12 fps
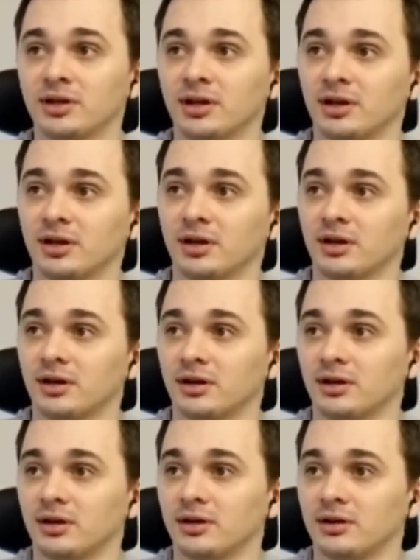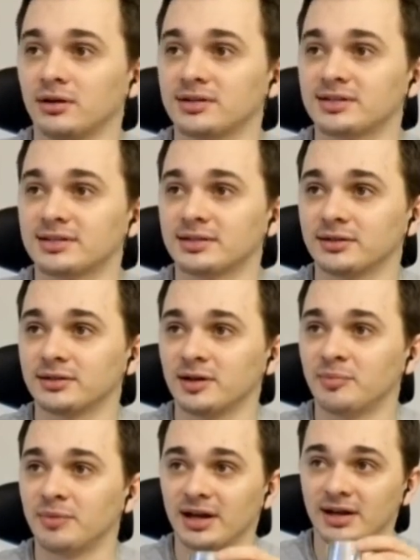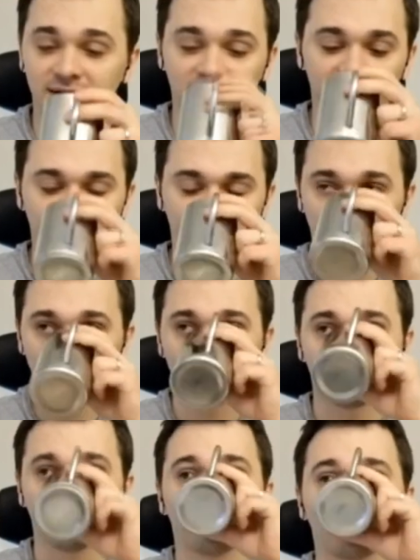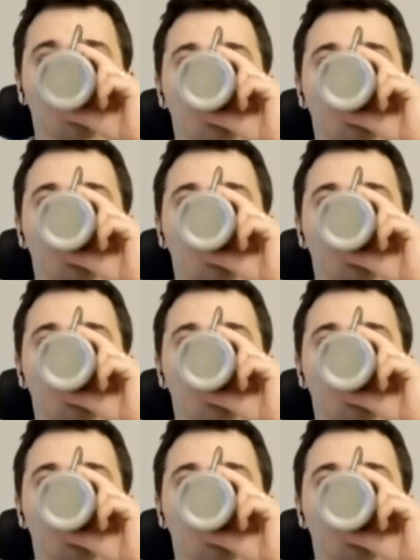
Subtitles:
To get there, we may simply produce some